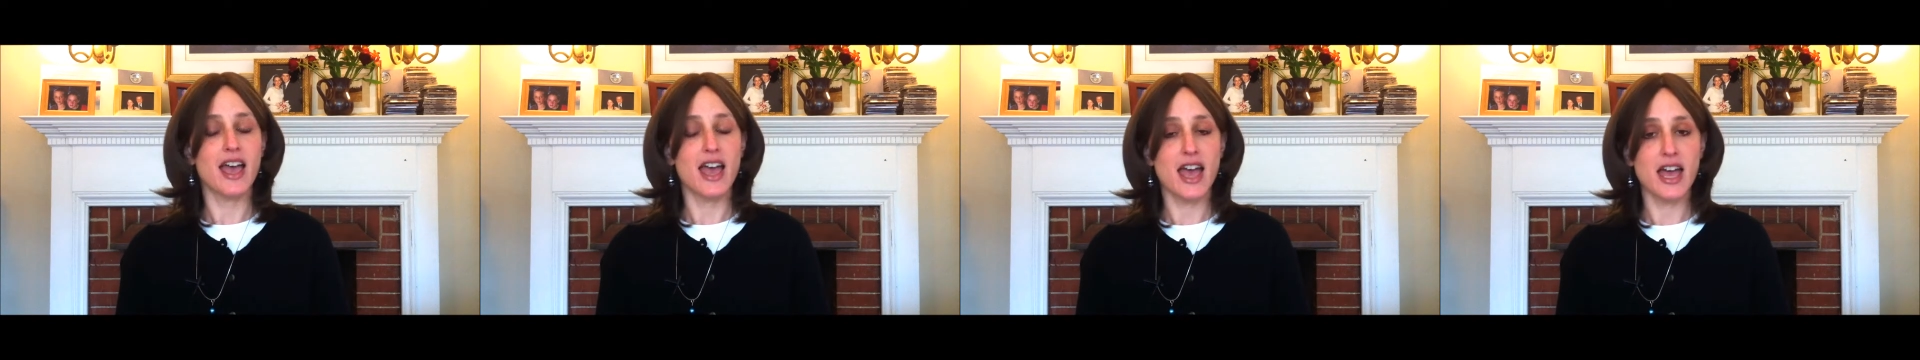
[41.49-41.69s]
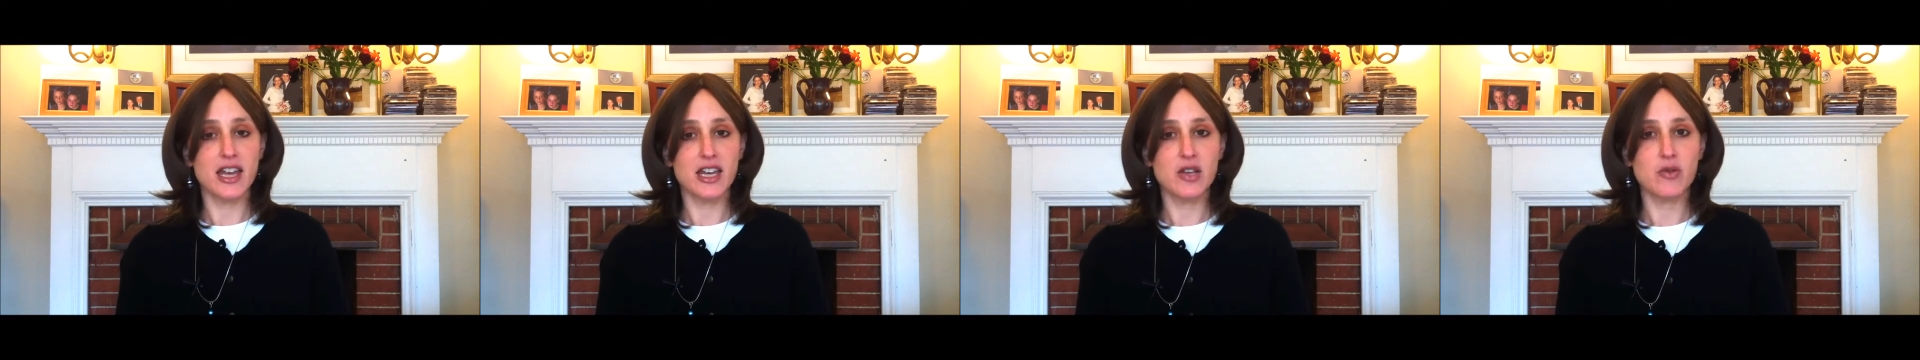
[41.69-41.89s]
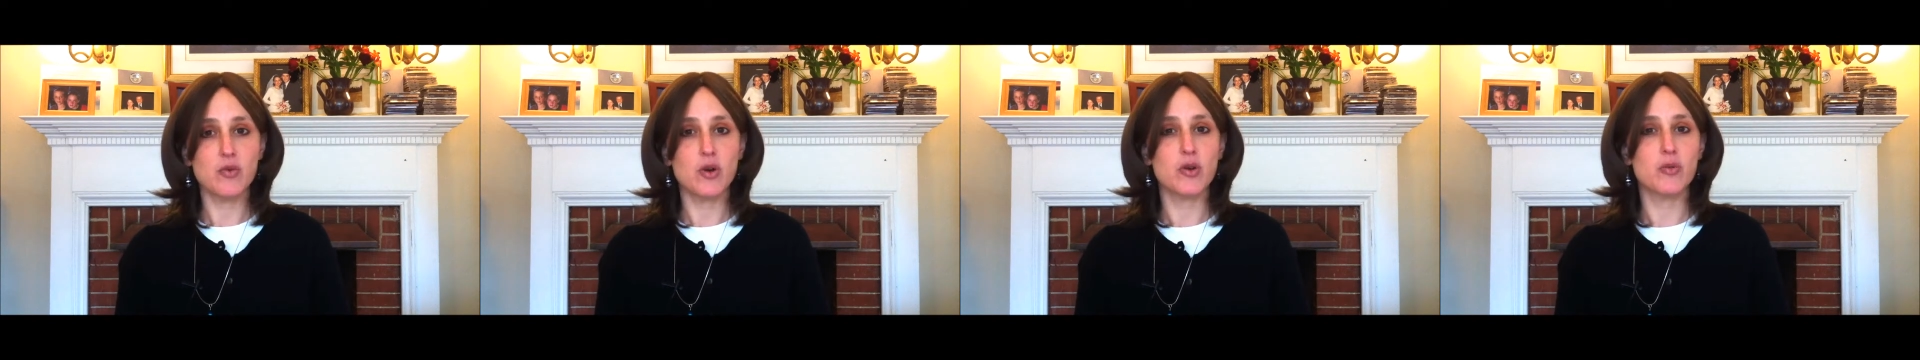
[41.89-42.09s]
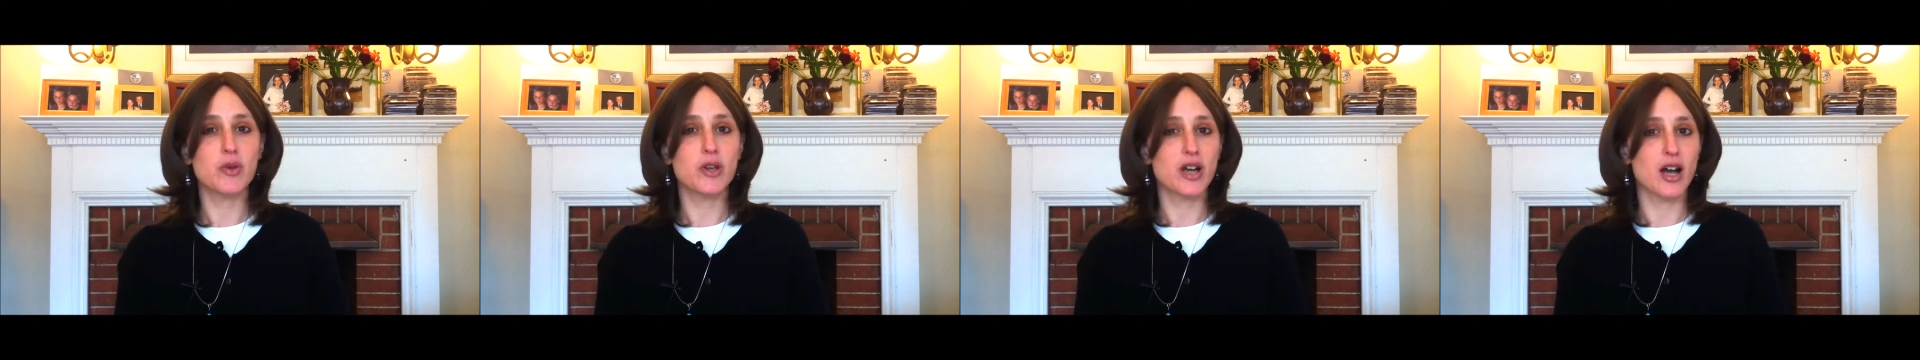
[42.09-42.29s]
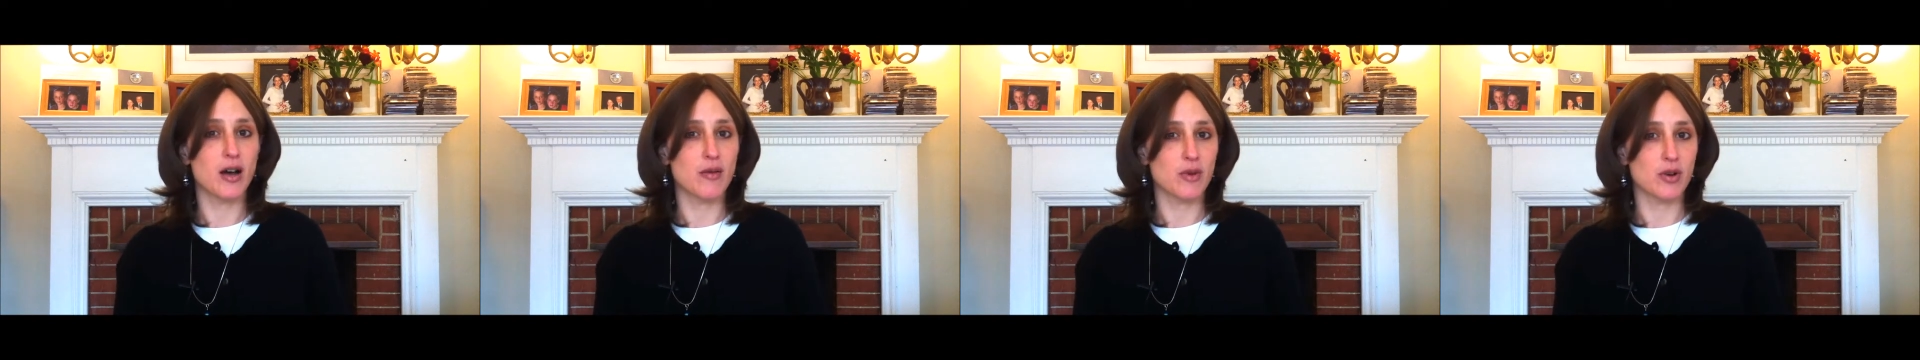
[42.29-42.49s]
anyone we
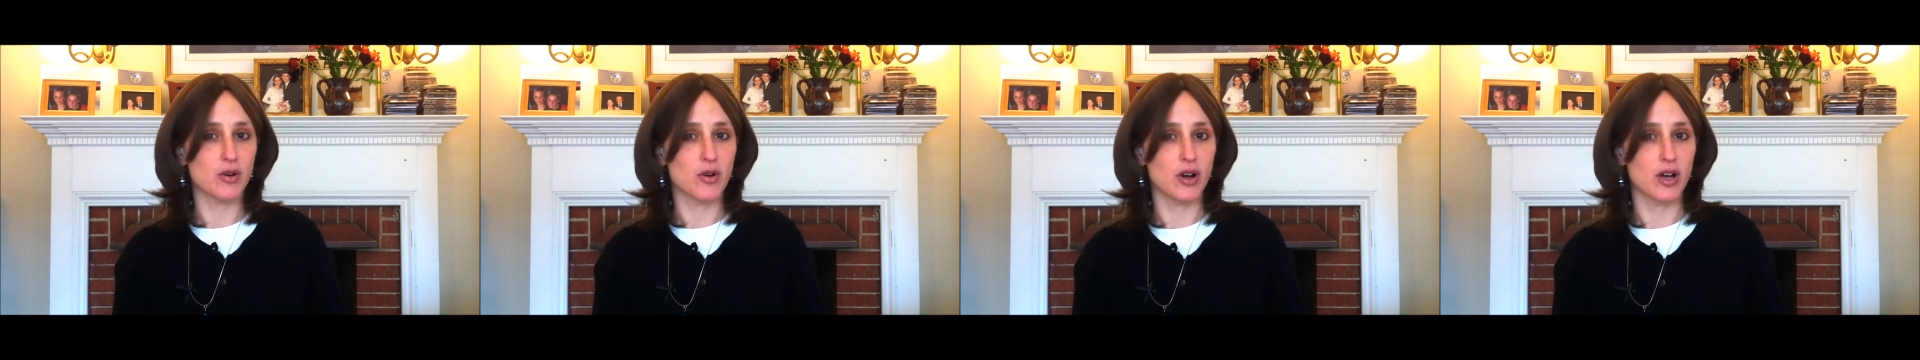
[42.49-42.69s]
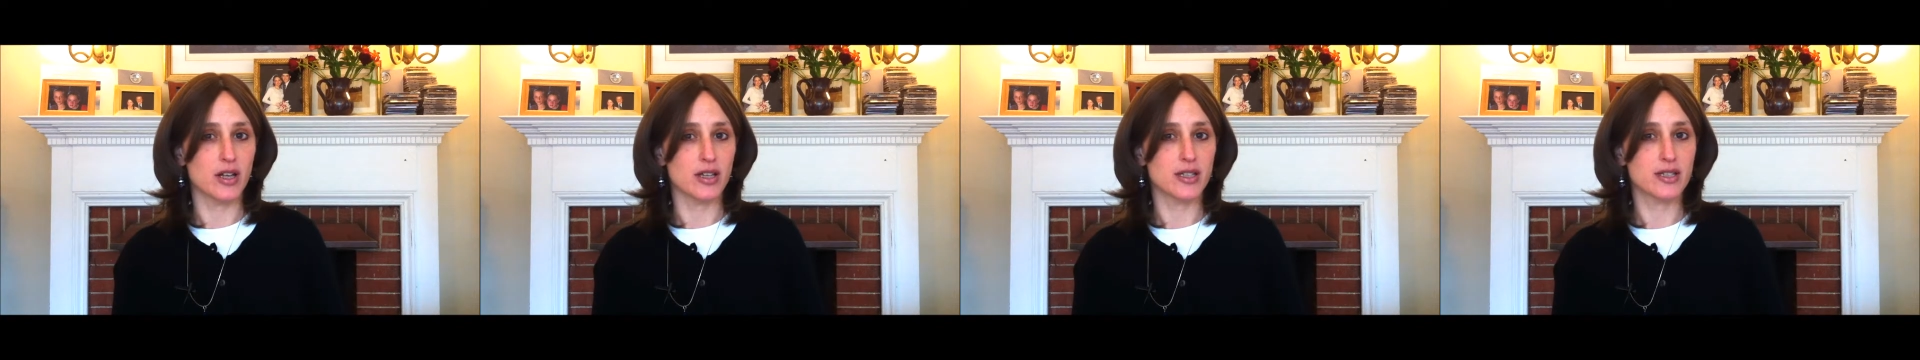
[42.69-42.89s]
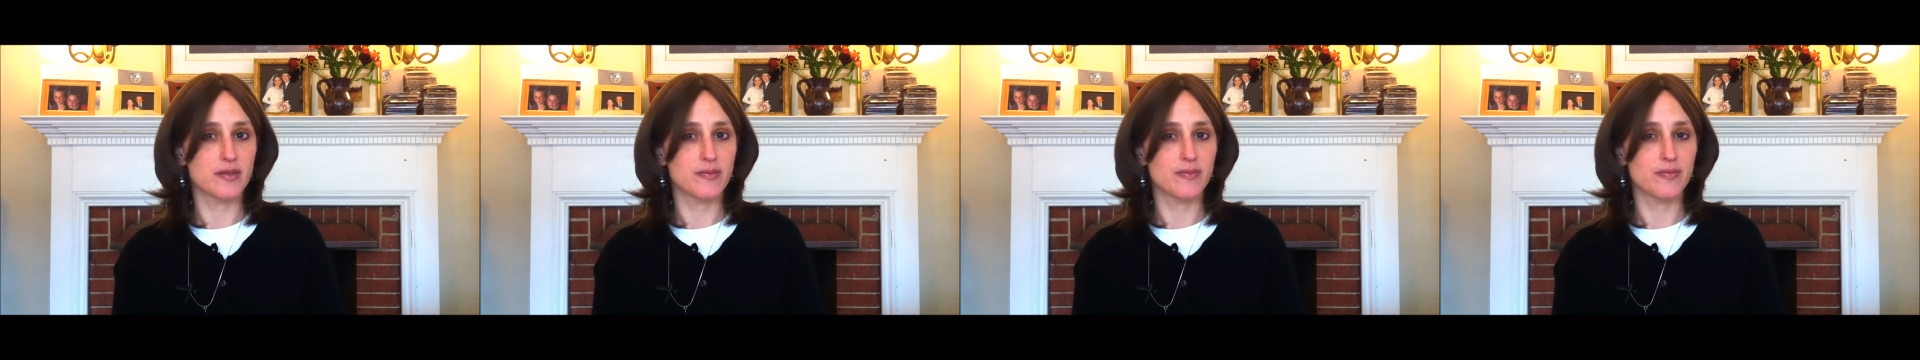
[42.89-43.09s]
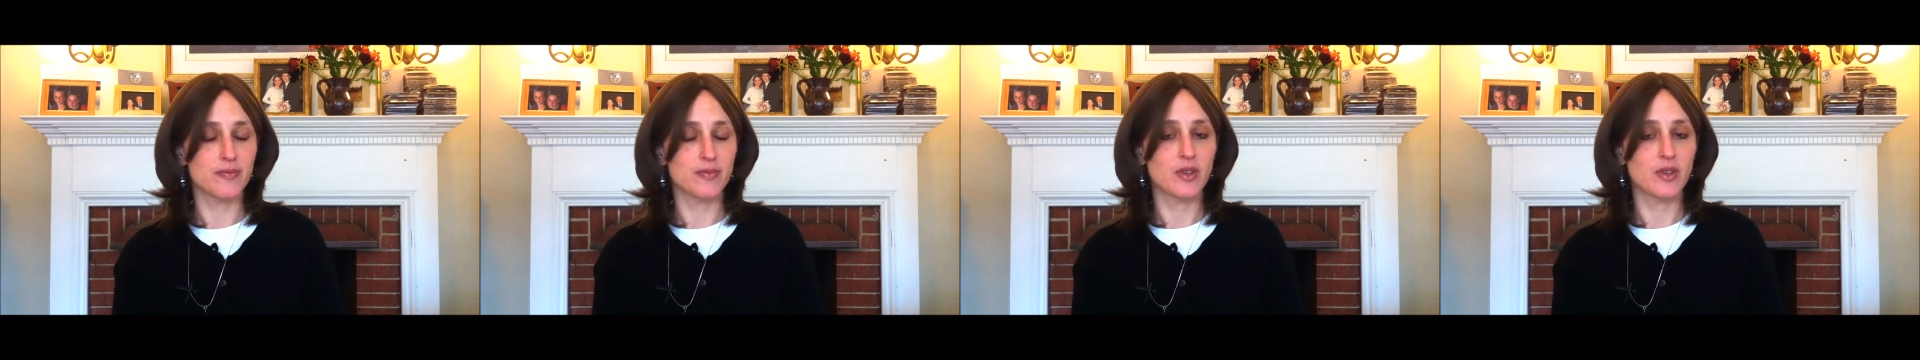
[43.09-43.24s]
come across.